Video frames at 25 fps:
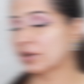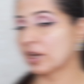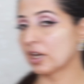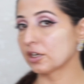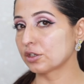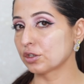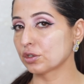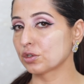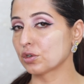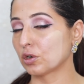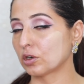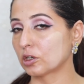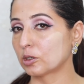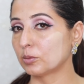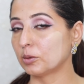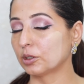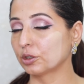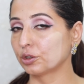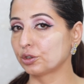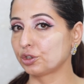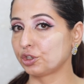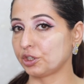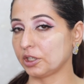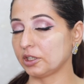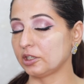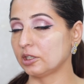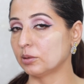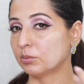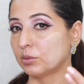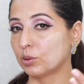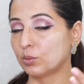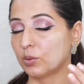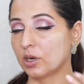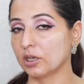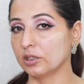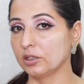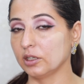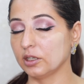I had to talk about shade number
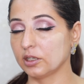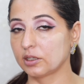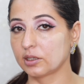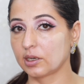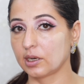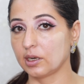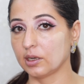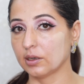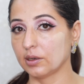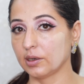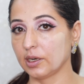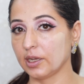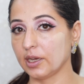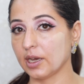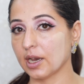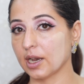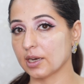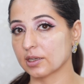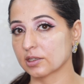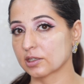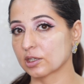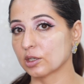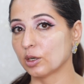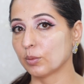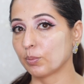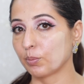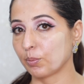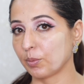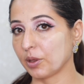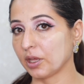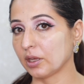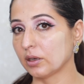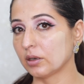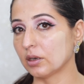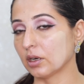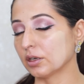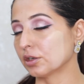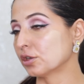1, it clearly has a
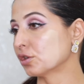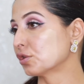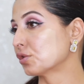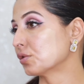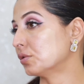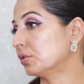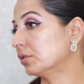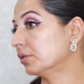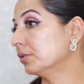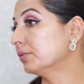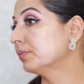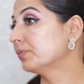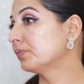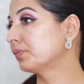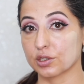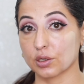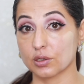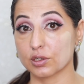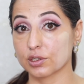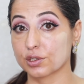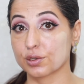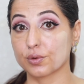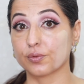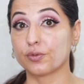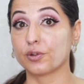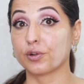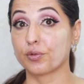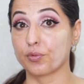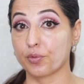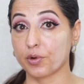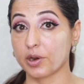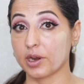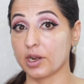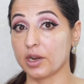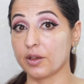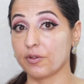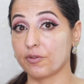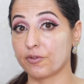pink undertone. It's also for
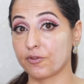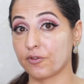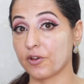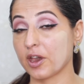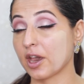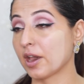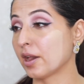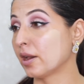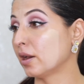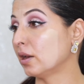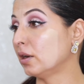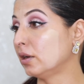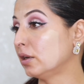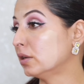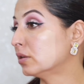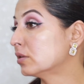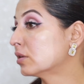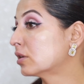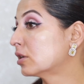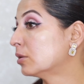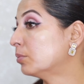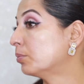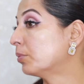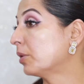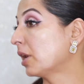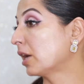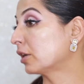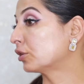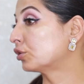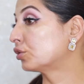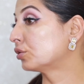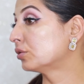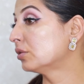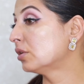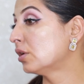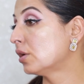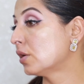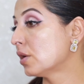really fair Indian
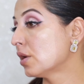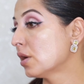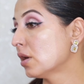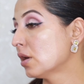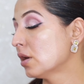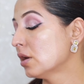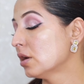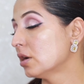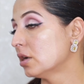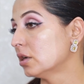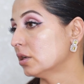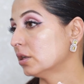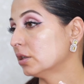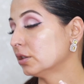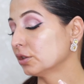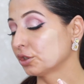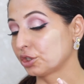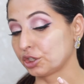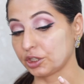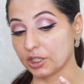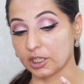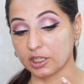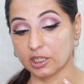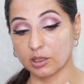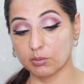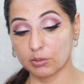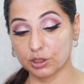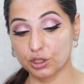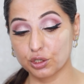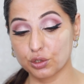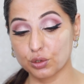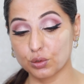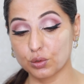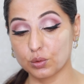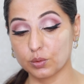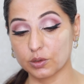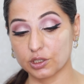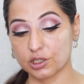complexion. Shade number
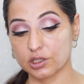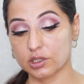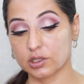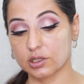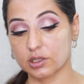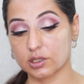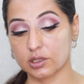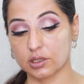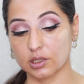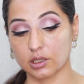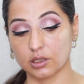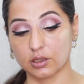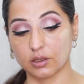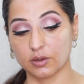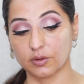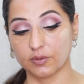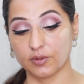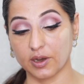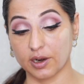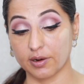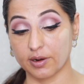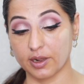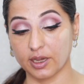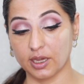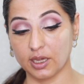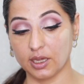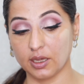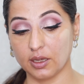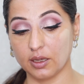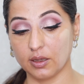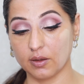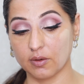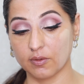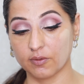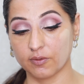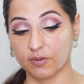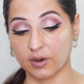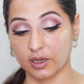2, which is very
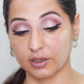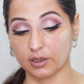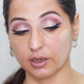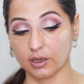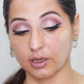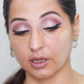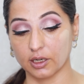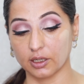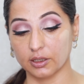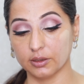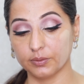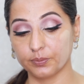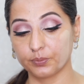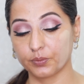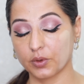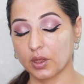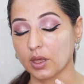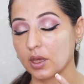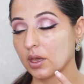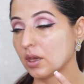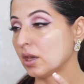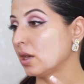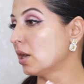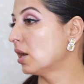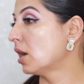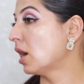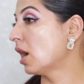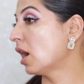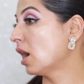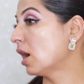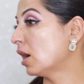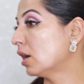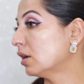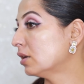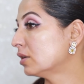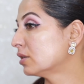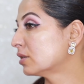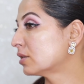vanilla,
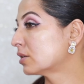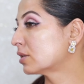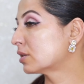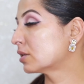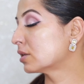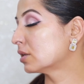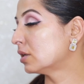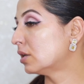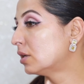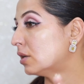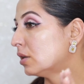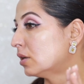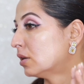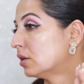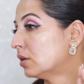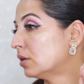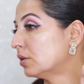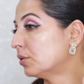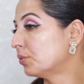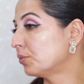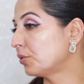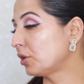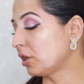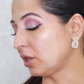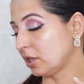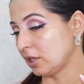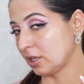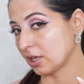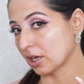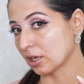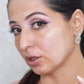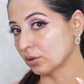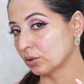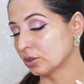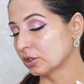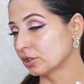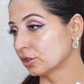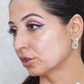has a
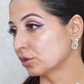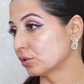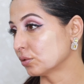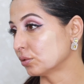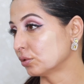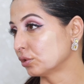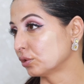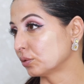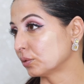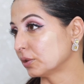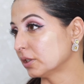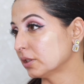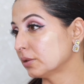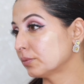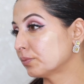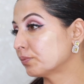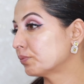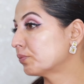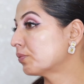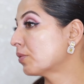yellow undertone to it,